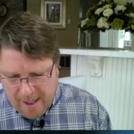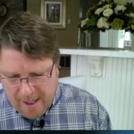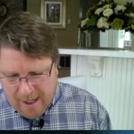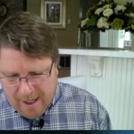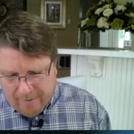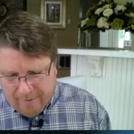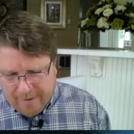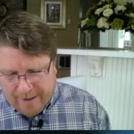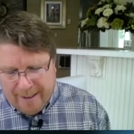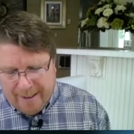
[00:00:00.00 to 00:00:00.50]

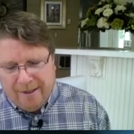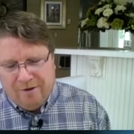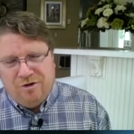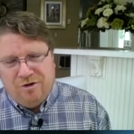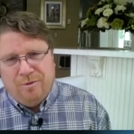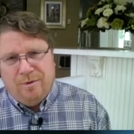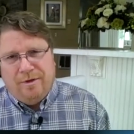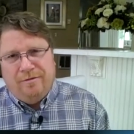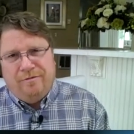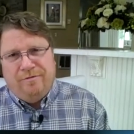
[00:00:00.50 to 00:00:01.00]
I'm going to hit
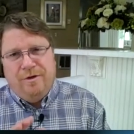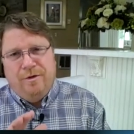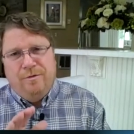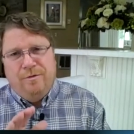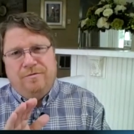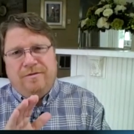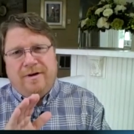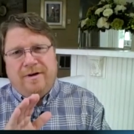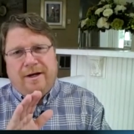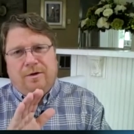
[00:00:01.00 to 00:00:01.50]
you with a few
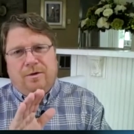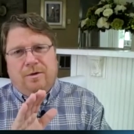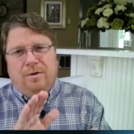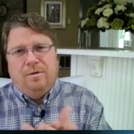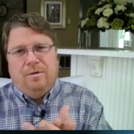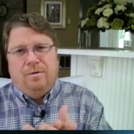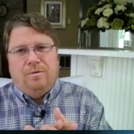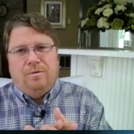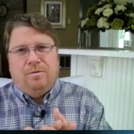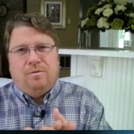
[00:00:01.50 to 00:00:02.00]
final
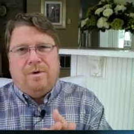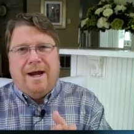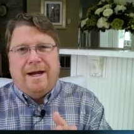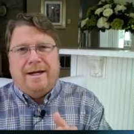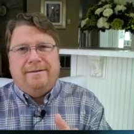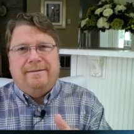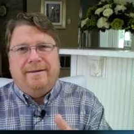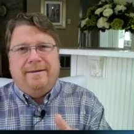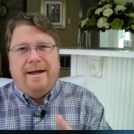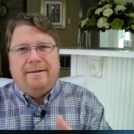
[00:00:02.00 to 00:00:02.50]
rat
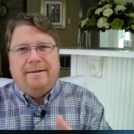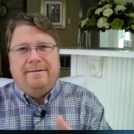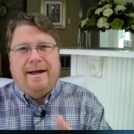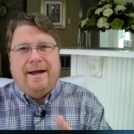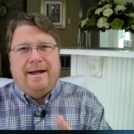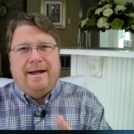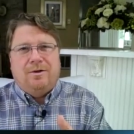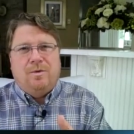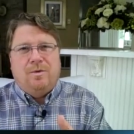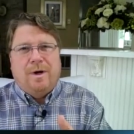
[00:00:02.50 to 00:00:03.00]
a tat
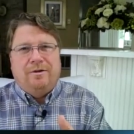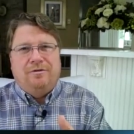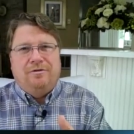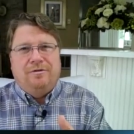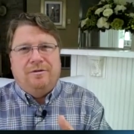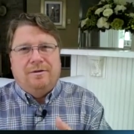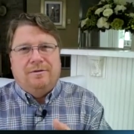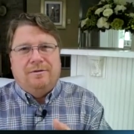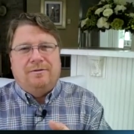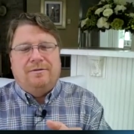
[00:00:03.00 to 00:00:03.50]
tat
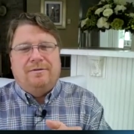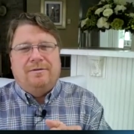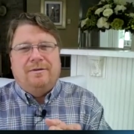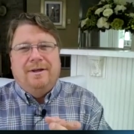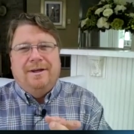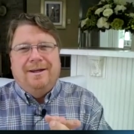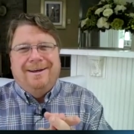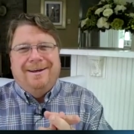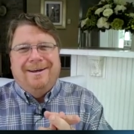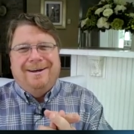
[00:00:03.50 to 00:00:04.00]
questions
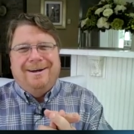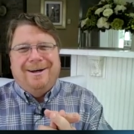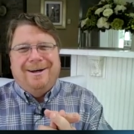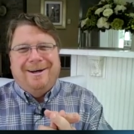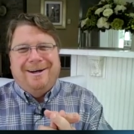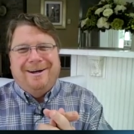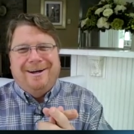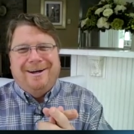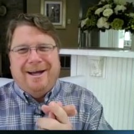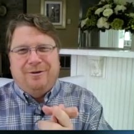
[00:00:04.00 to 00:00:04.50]
yes,
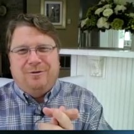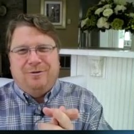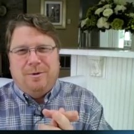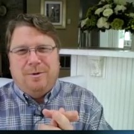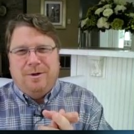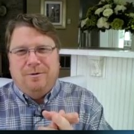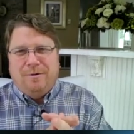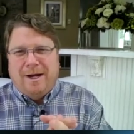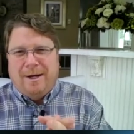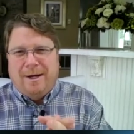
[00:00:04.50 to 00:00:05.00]
uh, as
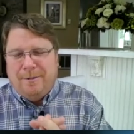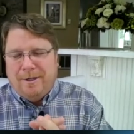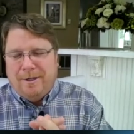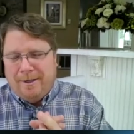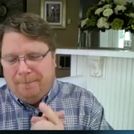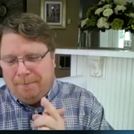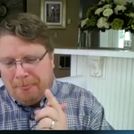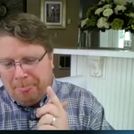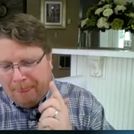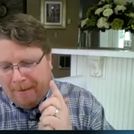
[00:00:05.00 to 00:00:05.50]
we wrap
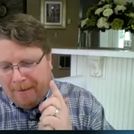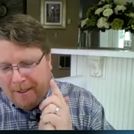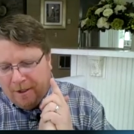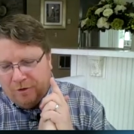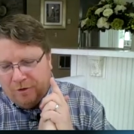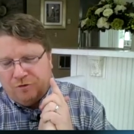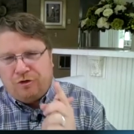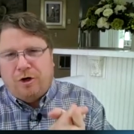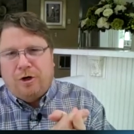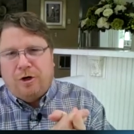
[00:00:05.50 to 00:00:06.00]
up.
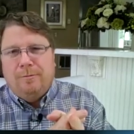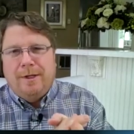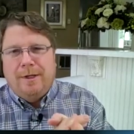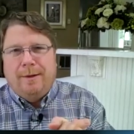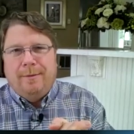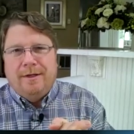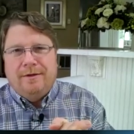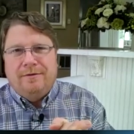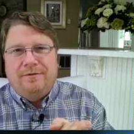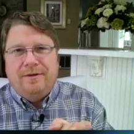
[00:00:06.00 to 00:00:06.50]
Term
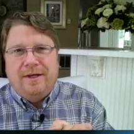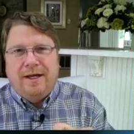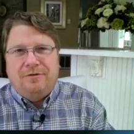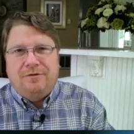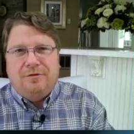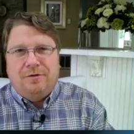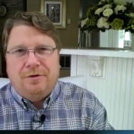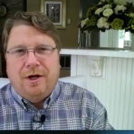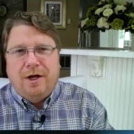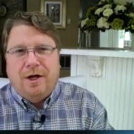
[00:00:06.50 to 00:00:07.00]
limits,
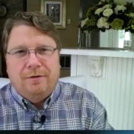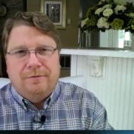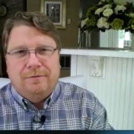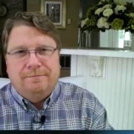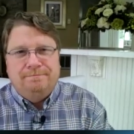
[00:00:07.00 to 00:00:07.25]
yes or no?